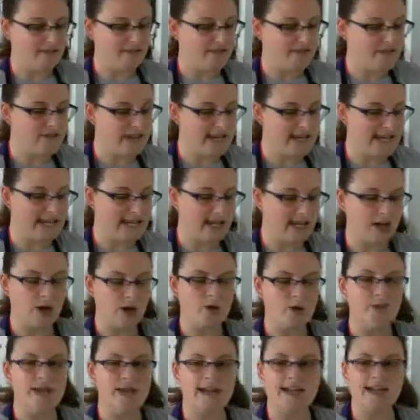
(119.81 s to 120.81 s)

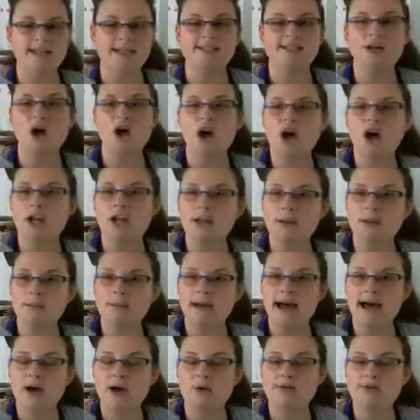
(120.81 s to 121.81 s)
video that is all
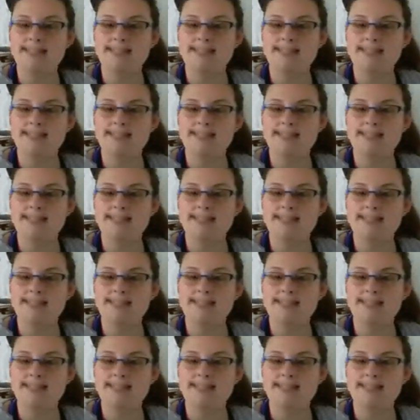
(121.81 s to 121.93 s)
about